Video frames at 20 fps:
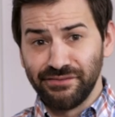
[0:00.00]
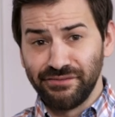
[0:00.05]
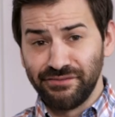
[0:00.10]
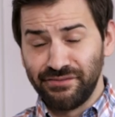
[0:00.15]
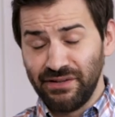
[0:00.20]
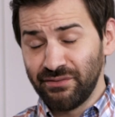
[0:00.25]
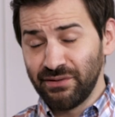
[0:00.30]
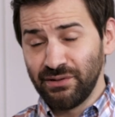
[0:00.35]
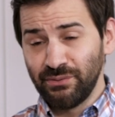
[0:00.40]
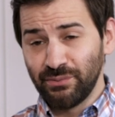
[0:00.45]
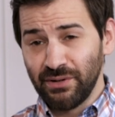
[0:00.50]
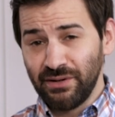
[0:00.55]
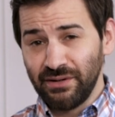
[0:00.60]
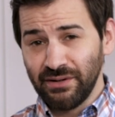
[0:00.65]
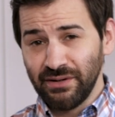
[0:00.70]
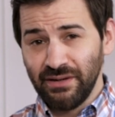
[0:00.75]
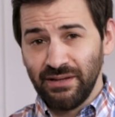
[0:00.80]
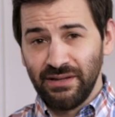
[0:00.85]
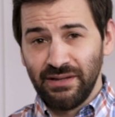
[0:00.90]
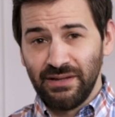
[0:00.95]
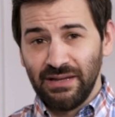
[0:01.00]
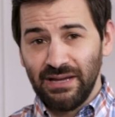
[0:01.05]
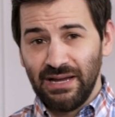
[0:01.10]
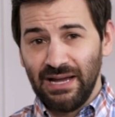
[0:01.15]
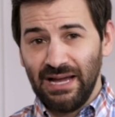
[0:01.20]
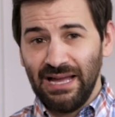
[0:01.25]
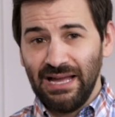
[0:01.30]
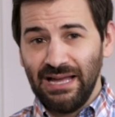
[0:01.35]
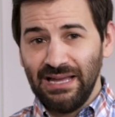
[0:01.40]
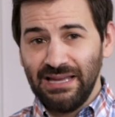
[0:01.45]
very wrong,
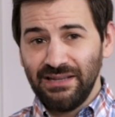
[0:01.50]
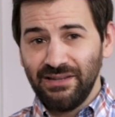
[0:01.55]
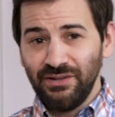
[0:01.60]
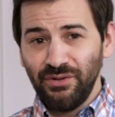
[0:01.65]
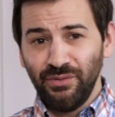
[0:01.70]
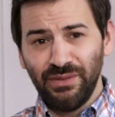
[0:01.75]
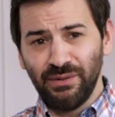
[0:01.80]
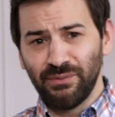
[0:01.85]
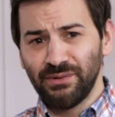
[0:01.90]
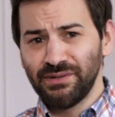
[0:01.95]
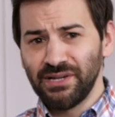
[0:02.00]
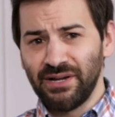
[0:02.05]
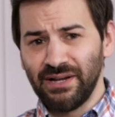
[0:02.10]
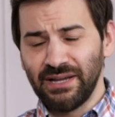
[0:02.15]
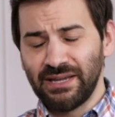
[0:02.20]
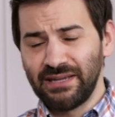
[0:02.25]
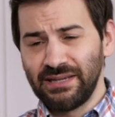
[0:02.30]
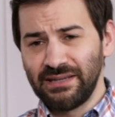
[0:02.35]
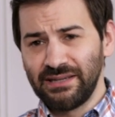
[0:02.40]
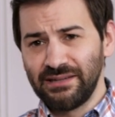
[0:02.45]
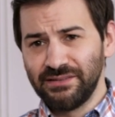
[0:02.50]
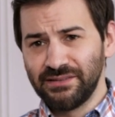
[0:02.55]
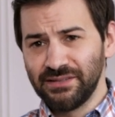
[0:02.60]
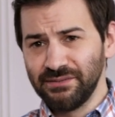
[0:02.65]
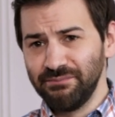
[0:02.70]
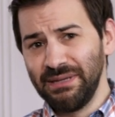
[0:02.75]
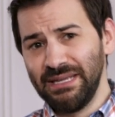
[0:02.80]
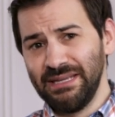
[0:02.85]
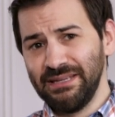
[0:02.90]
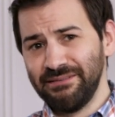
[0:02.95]
I knew they were talking to
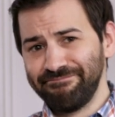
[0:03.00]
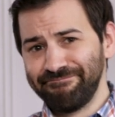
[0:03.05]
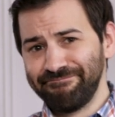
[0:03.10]
me.